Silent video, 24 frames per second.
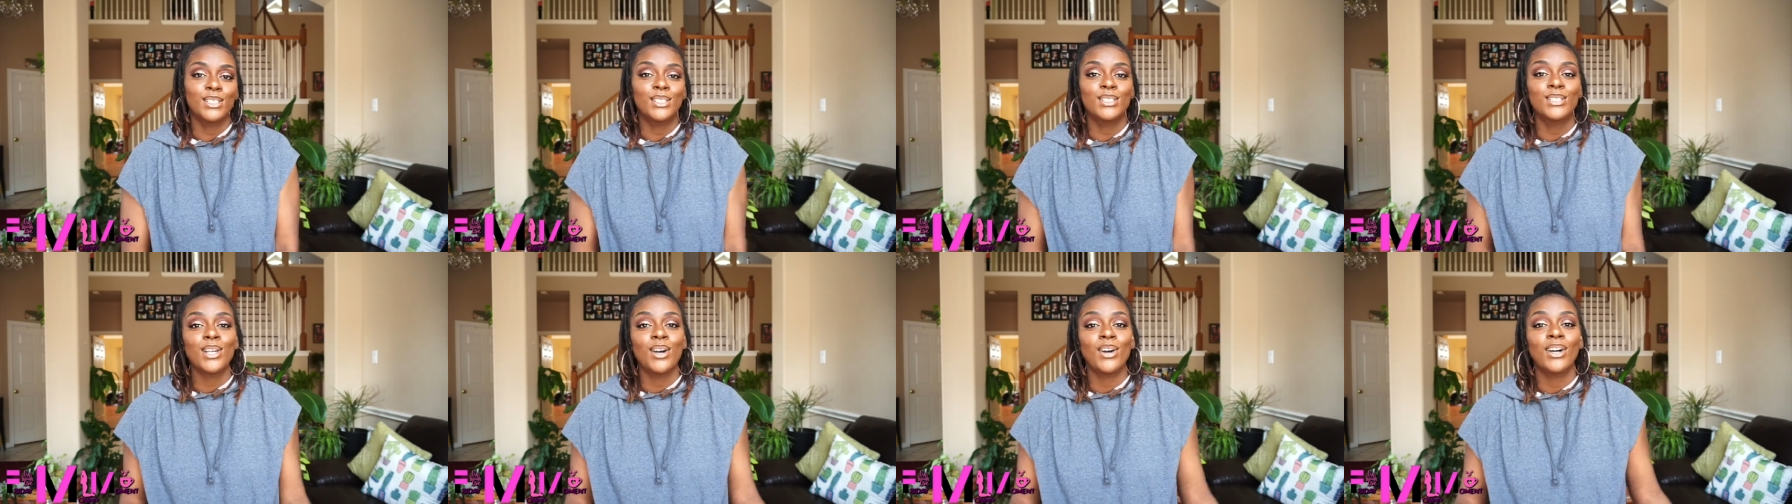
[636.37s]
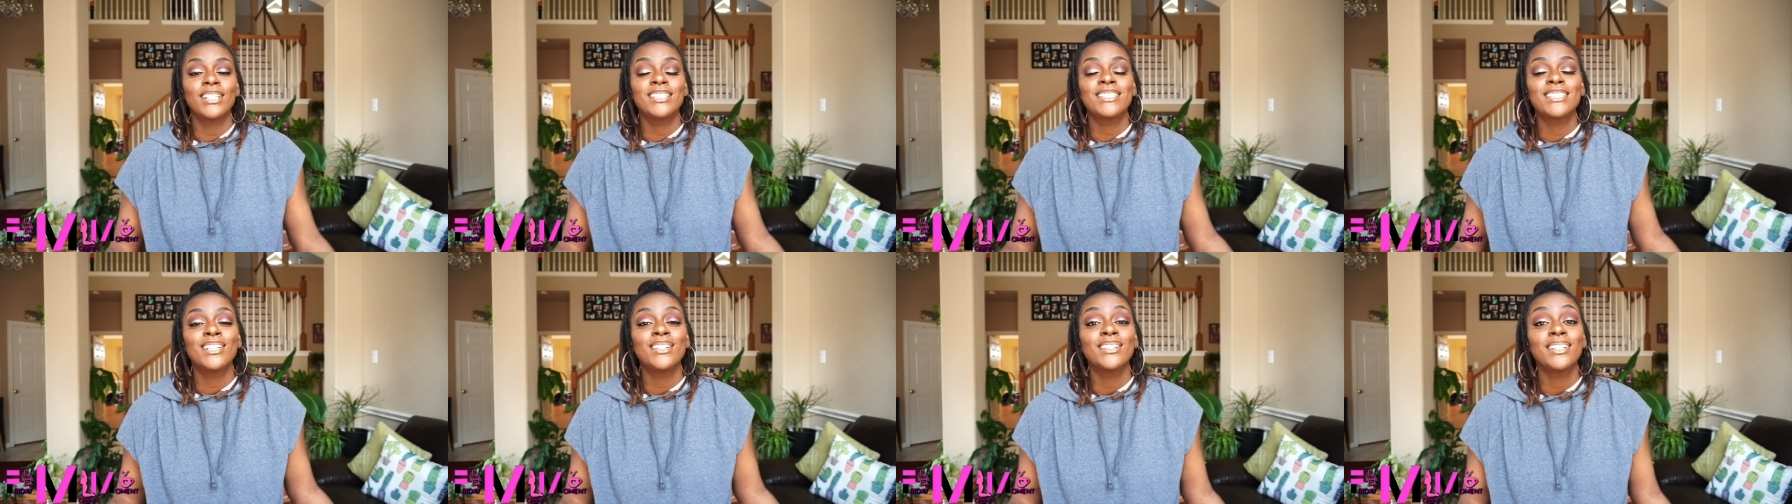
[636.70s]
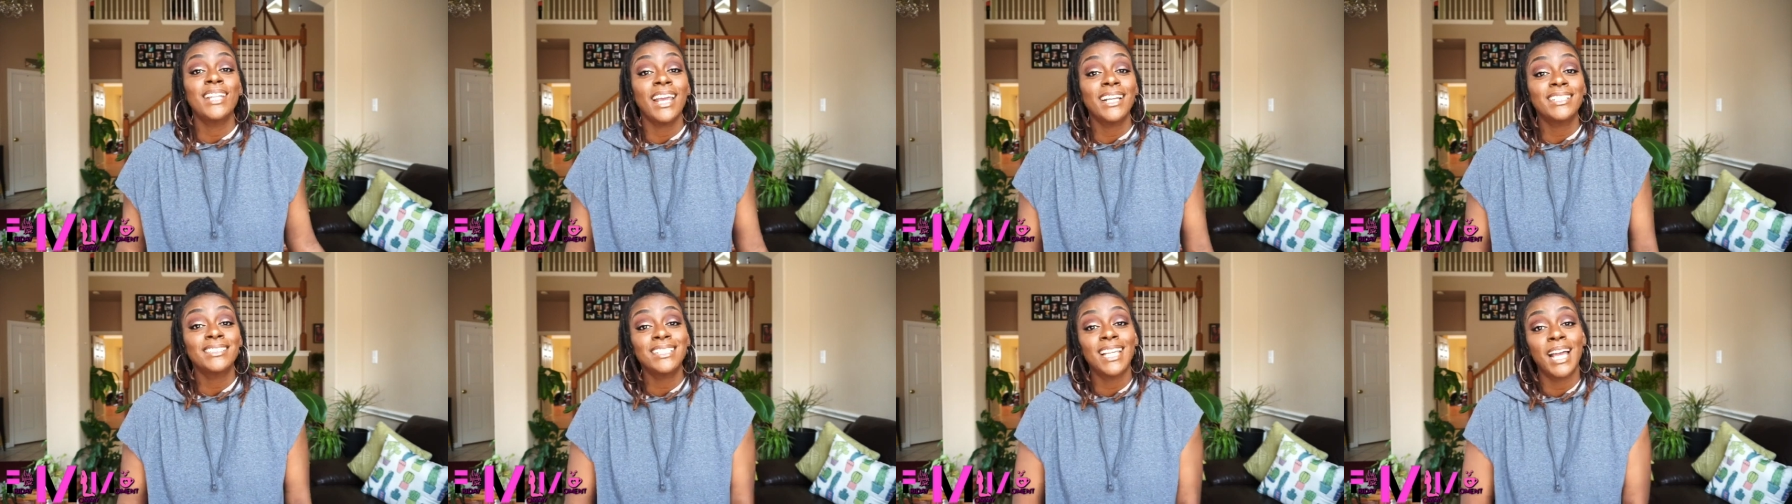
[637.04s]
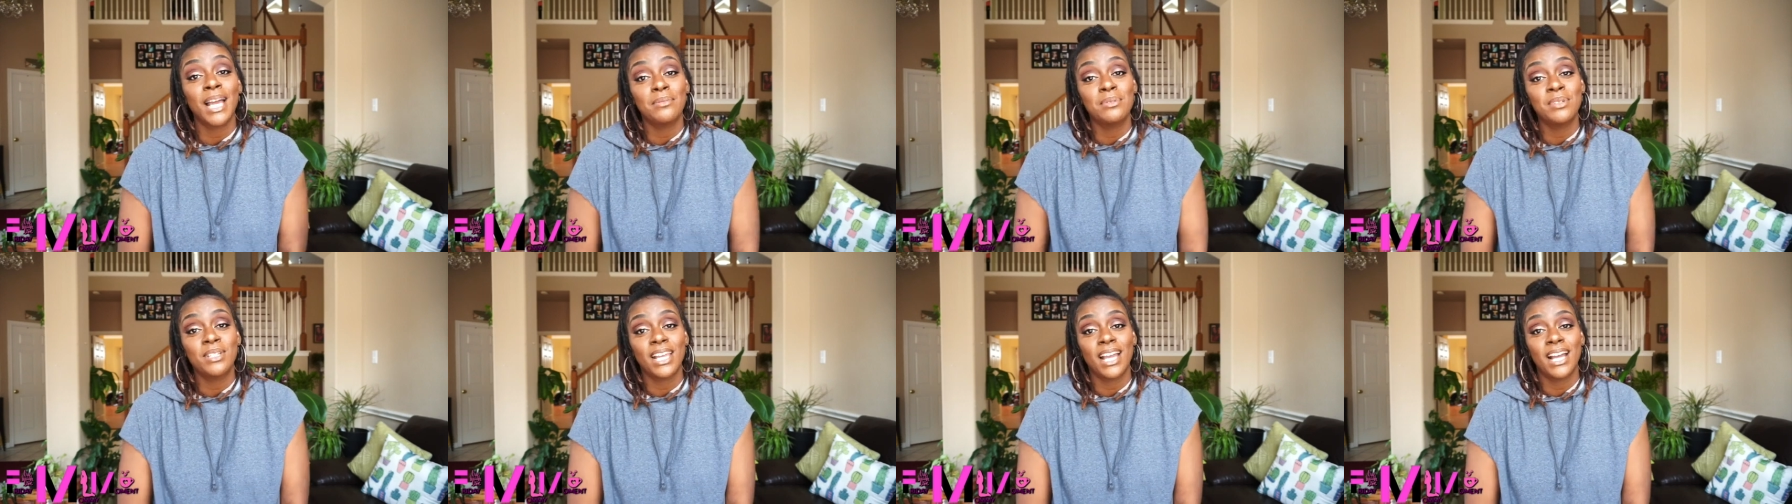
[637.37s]
So until next
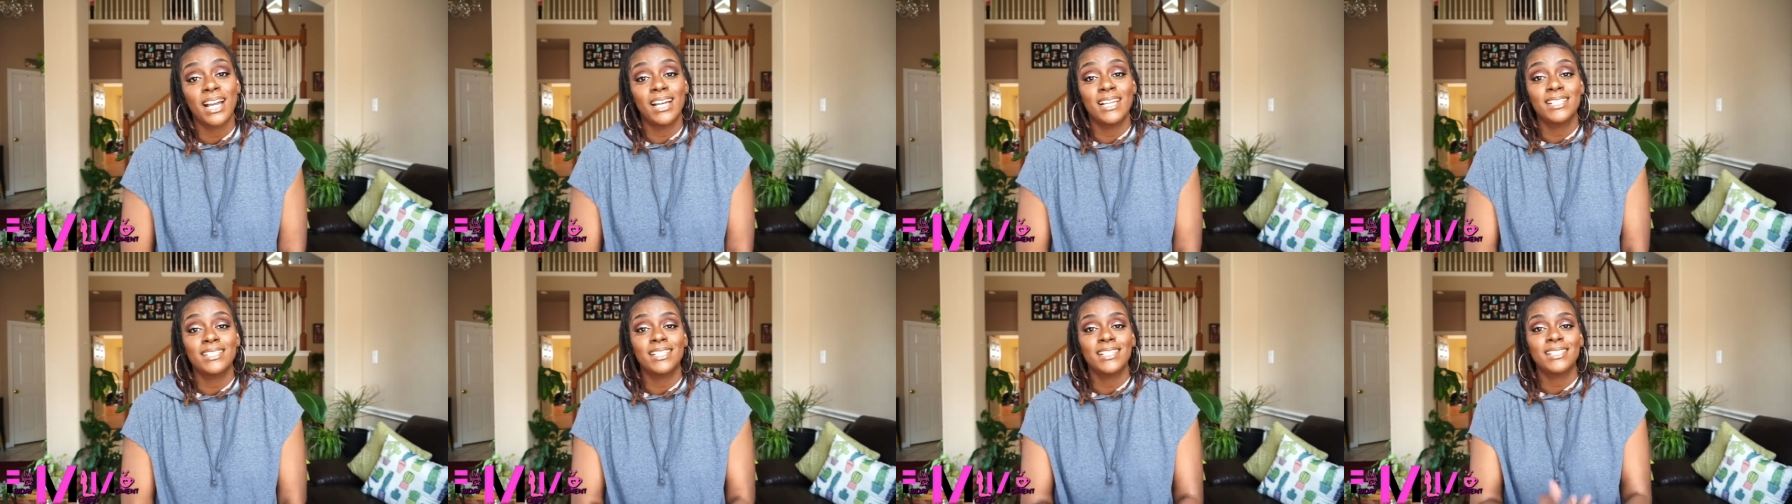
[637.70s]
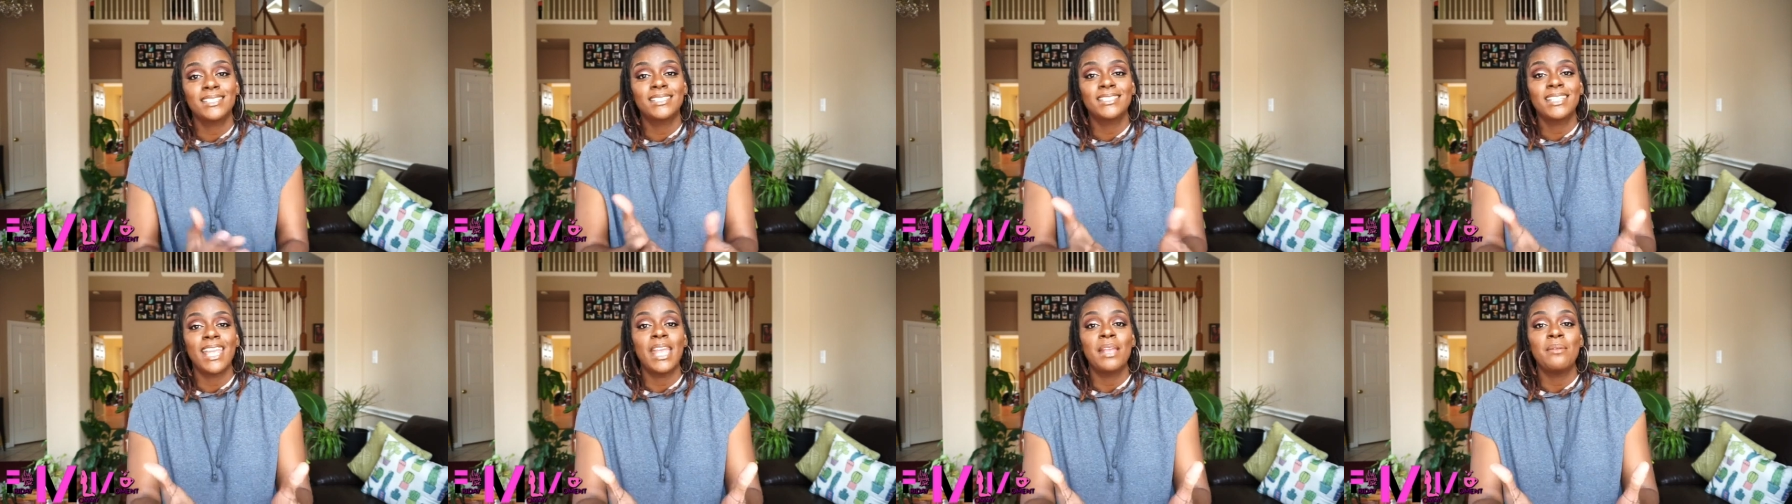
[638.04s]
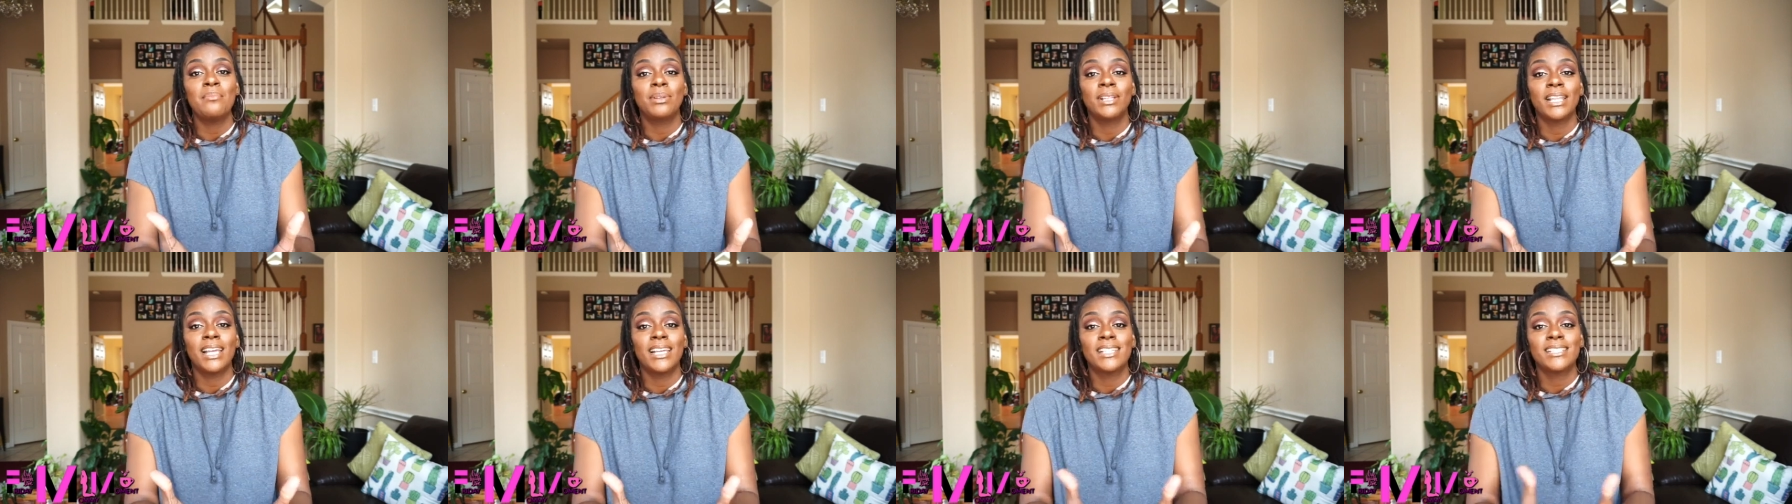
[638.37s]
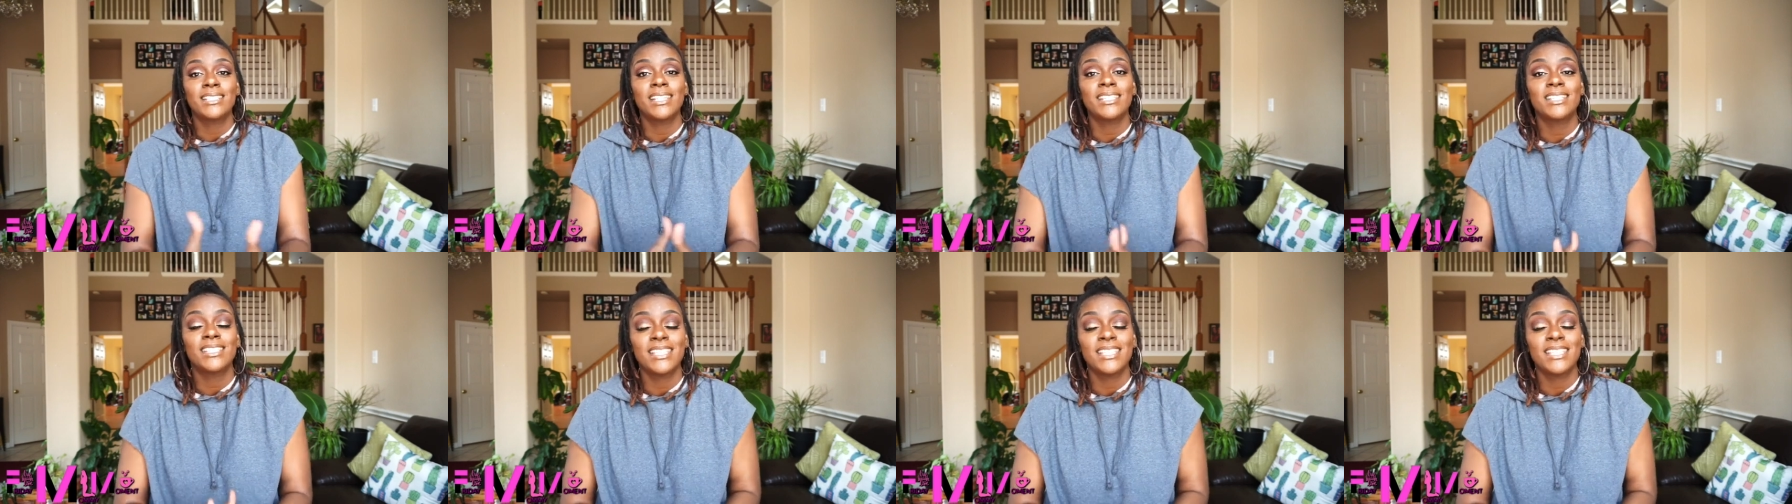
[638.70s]
time, you guys, stay blessed,